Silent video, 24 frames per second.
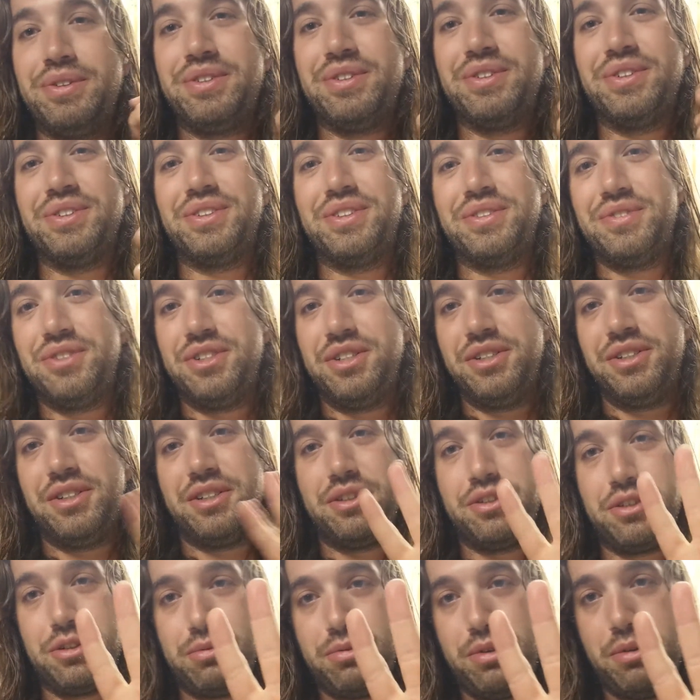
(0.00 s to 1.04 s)
Cult of She. Did a
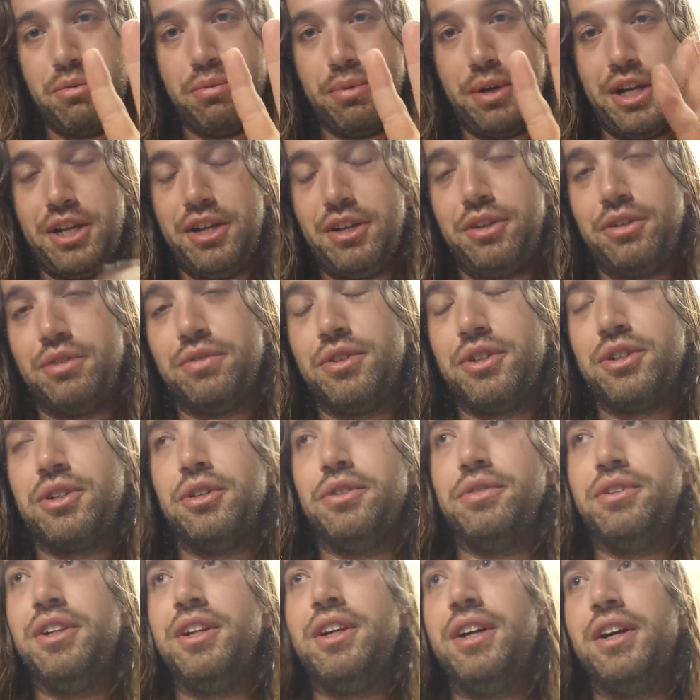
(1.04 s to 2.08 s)
little rebranding over
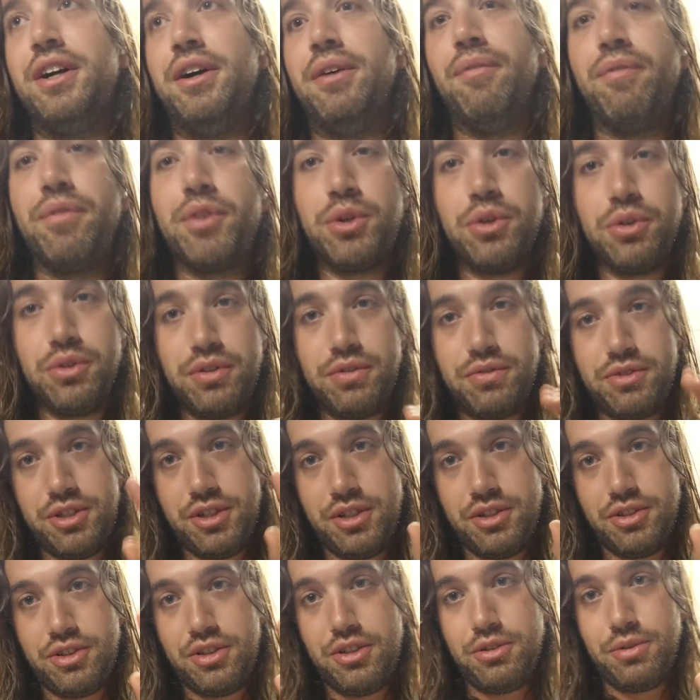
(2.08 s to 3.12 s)
COVID. Cult of She,
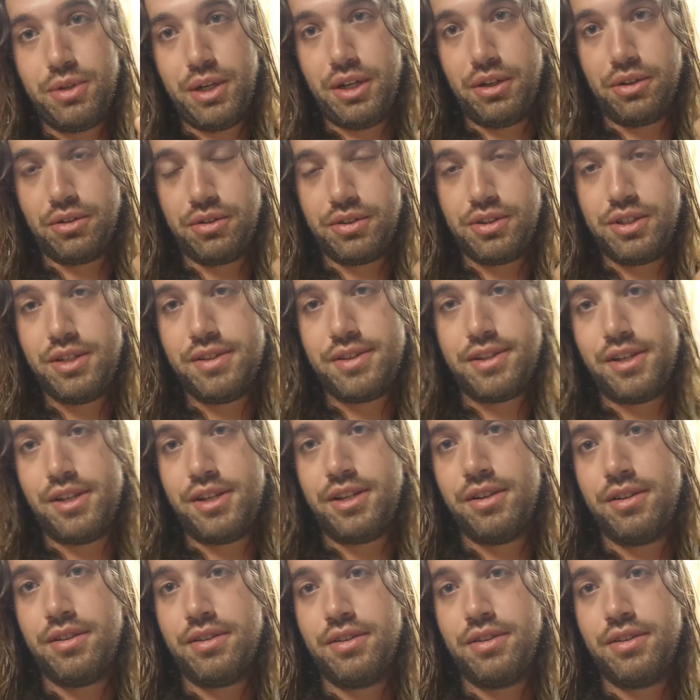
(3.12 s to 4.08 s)
CULTTOFSHE.